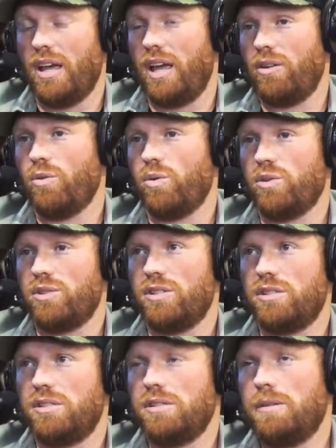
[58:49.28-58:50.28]
and
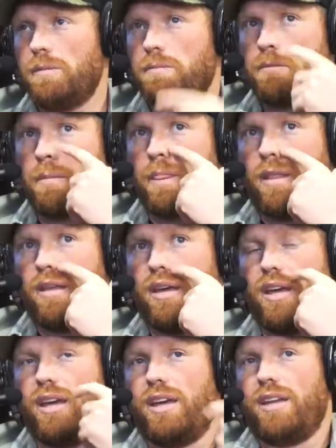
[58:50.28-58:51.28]
horses.
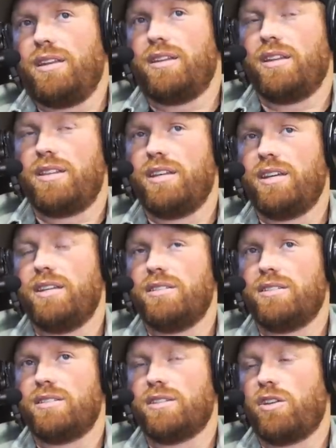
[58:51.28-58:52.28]
And the thing
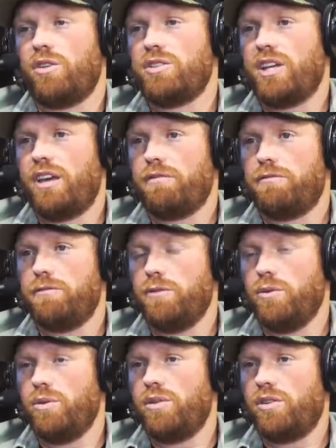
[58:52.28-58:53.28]
is, is as long as they have
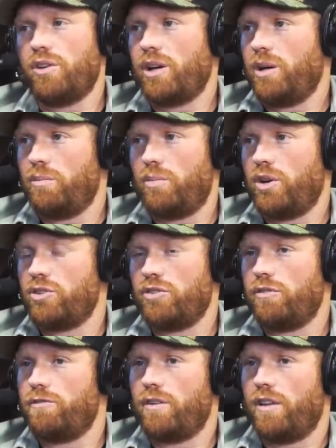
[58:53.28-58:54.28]
food, they're not going to
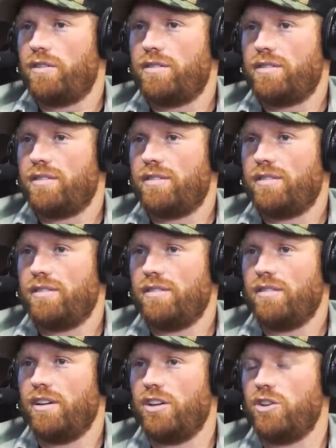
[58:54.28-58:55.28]
pressure a fence.
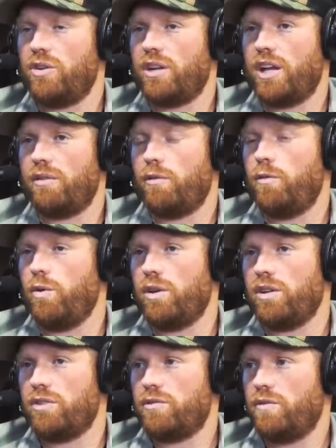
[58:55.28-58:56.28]
Yeah. And you can have a
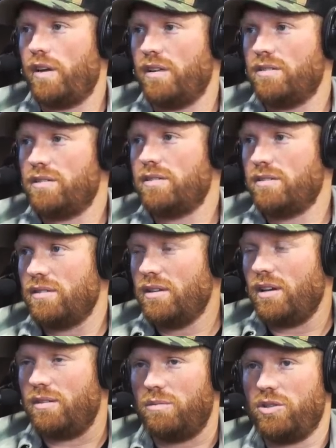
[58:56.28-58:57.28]
40 inch fence
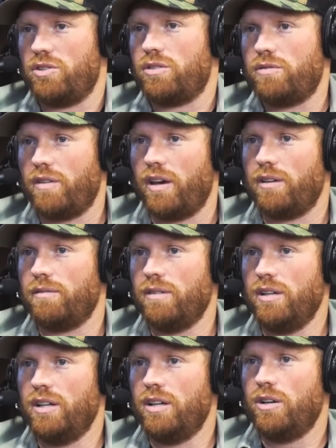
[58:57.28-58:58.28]
and be just fine.
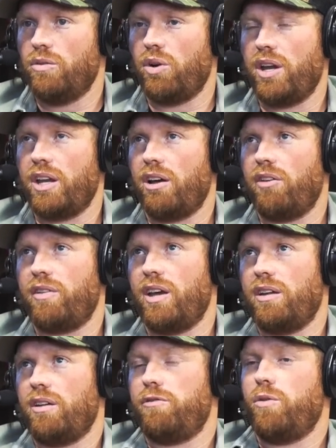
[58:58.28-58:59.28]
Mm. Right now, I've
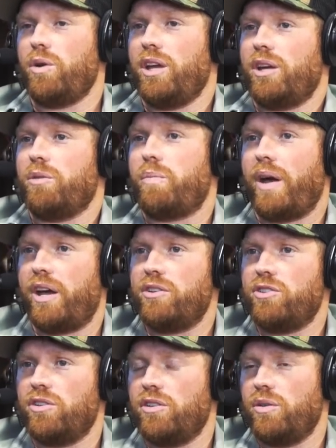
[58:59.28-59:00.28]
got a 40 acre
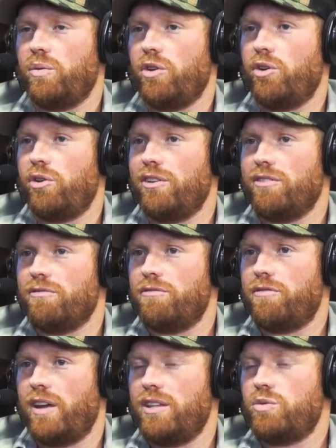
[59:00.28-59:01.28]
pasture that we hurried and
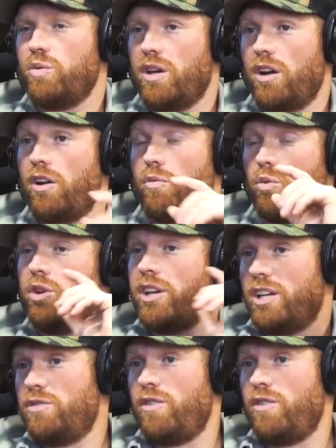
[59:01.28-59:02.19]
fence. We got a really nice